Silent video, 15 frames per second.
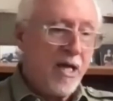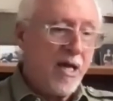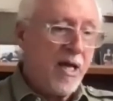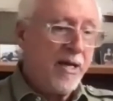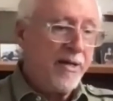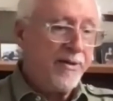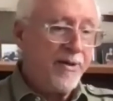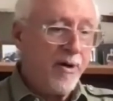
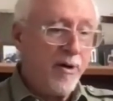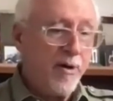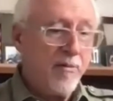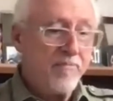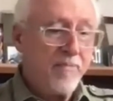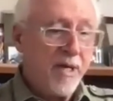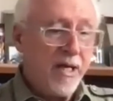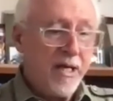and
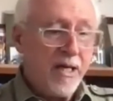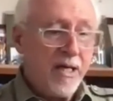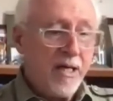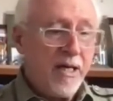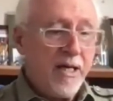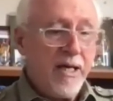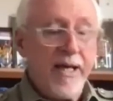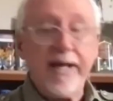um,
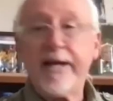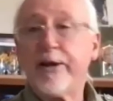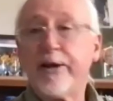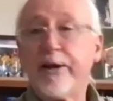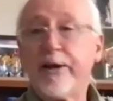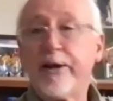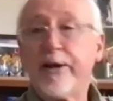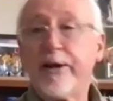it
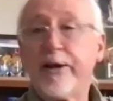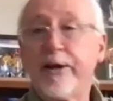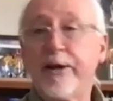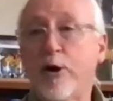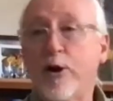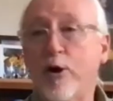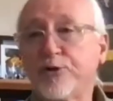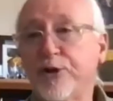
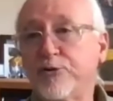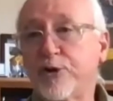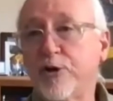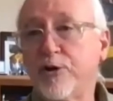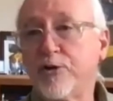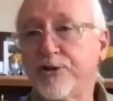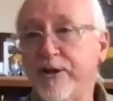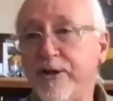
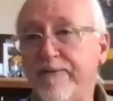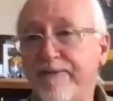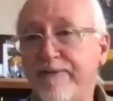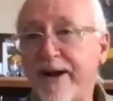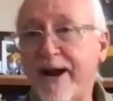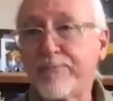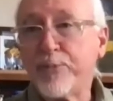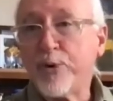also turns
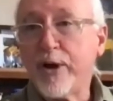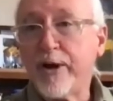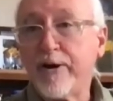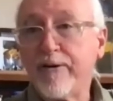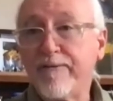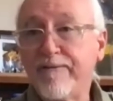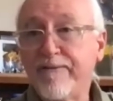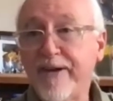the
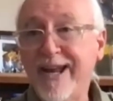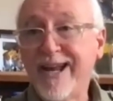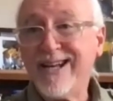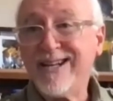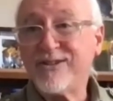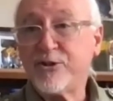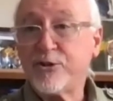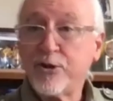evaporator
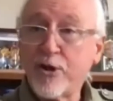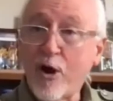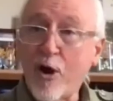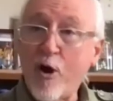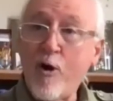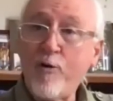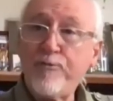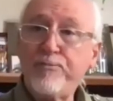fans to the
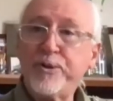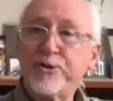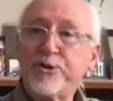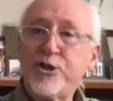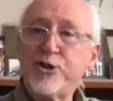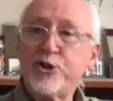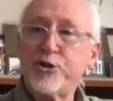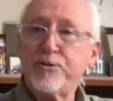off
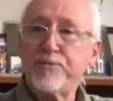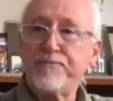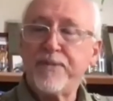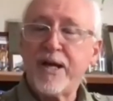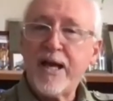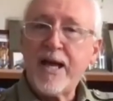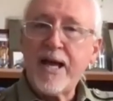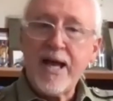position.
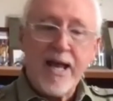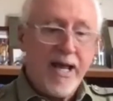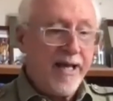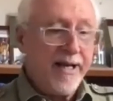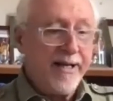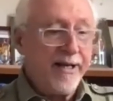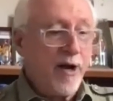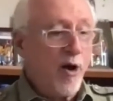And it
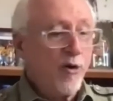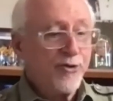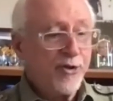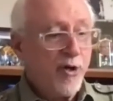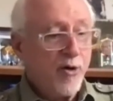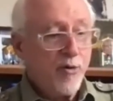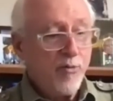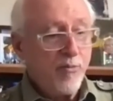
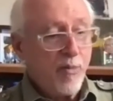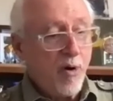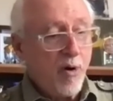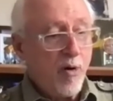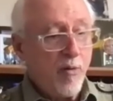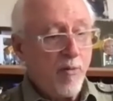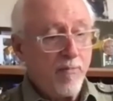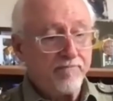also
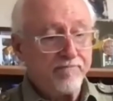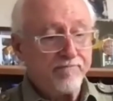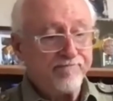um,